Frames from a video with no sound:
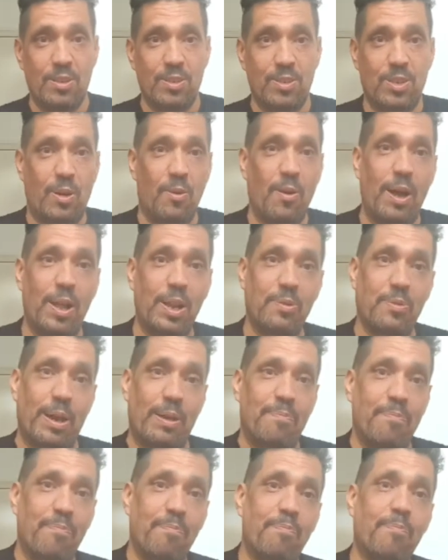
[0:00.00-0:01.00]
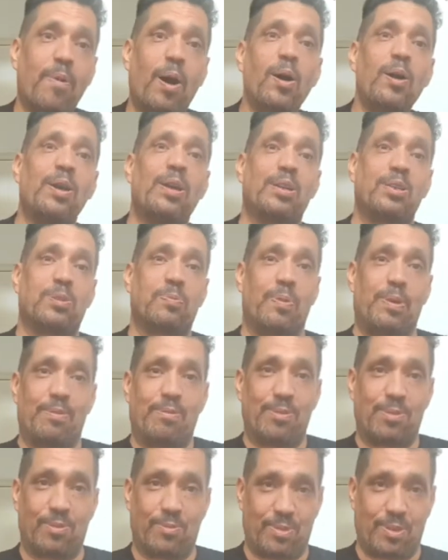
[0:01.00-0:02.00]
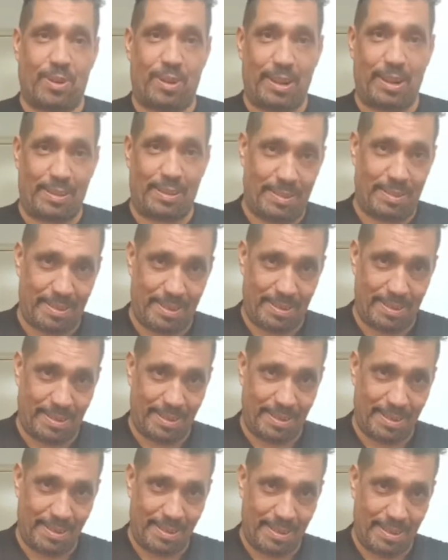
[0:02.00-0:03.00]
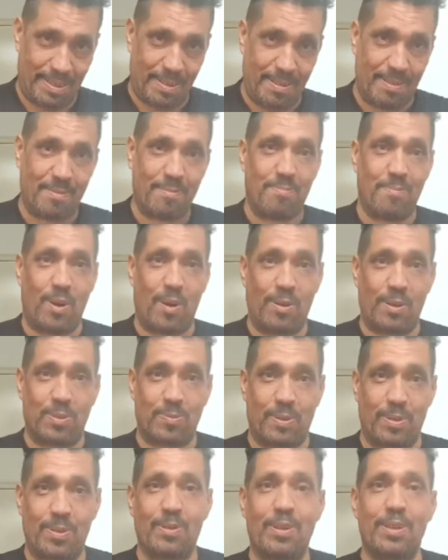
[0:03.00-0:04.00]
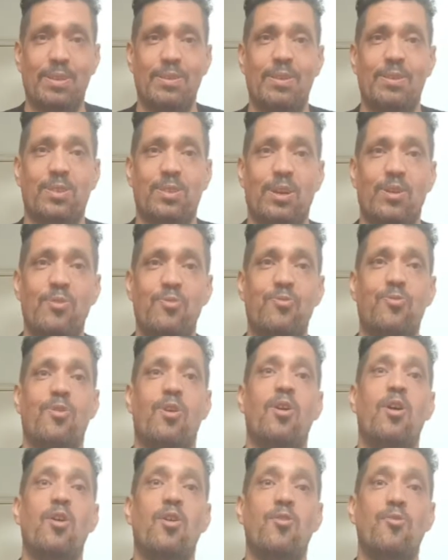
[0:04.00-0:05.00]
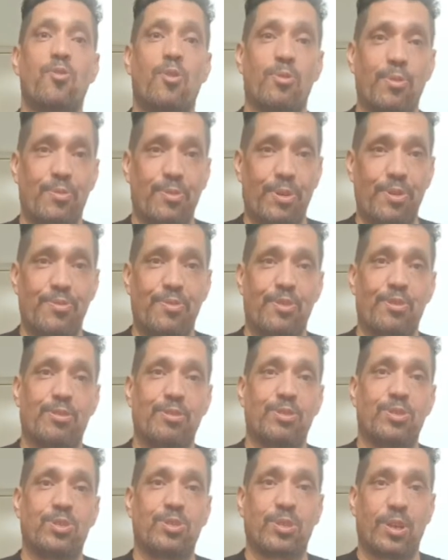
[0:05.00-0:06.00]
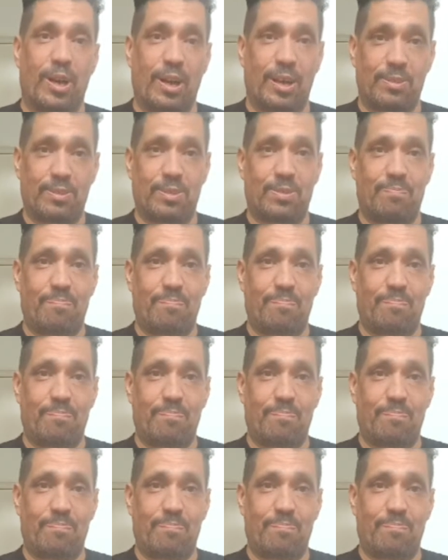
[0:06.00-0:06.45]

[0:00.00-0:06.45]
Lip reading: So anyway, my experience of Thailand. My experience. So let's go from the very, very start.